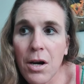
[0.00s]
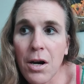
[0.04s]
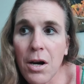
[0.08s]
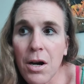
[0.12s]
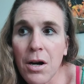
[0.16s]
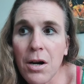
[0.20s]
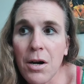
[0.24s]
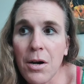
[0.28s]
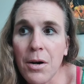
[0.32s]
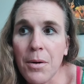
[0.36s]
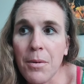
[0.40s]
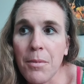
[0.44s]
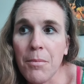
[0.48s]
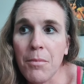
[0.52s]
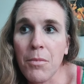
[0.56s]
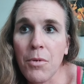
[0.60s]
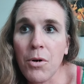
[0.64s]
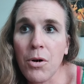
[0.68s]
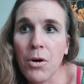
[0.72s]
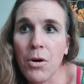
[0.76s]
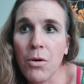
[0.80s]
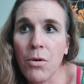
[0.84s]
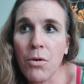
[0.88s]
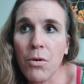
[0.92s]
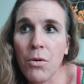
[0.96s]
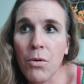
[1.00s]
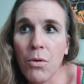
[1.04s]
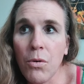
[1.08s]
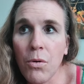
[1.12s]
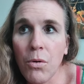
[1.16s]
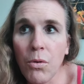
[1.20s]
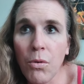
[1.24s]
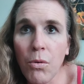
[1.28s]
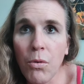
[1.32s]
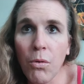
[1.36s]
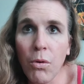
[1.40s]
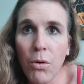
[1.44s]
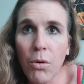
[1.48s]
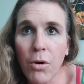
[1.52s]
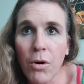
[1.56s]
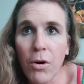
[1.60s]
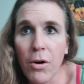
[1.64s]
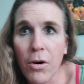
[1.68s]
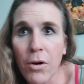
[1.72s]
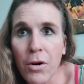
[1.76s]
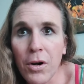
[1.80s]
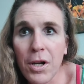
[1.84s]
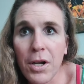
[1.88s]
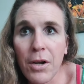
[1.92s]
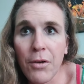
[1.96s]
um,
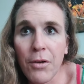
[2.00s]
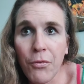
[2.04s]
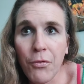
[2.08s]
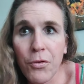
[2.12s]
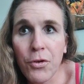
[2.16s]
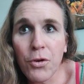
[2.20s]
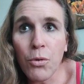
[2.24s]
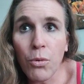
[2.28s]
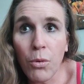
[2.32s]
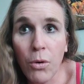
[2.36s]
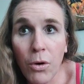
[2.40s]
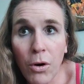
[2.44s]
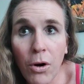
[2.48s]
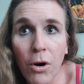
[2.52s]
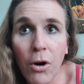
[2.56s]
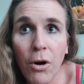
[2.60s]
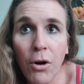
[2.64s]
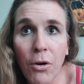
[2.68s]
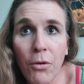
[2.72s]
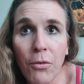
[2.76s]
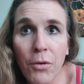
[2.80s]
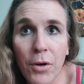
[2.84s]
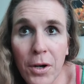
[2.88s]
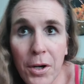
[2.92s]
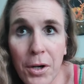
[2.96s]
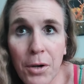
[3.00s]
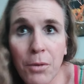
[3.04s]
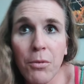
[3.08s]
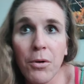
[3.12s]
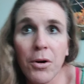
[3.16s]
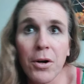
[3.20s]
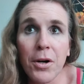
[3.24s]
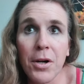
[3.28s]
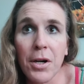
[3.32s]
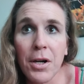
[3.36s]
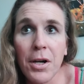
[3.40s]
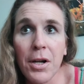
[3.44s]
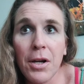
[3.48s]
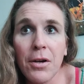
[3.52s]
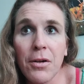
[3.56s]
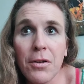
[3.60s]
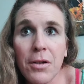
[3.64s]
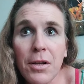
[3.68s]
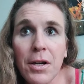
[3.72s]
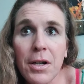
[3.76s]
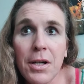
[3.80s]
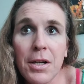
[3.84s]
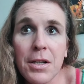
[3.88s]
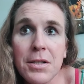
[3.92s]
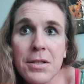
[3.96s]
or if you are already working out,
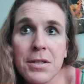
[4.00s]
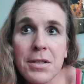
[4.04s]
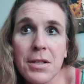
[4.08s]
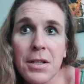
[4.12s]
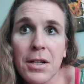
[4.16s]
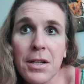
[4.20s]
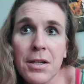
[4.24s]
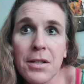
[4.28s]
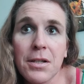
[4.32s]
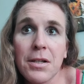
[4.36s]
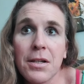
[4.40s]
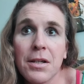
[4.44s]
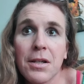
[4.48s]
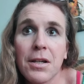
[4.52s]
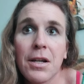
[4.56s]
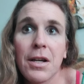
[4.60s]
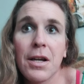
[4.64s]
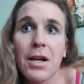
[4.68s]
like I said,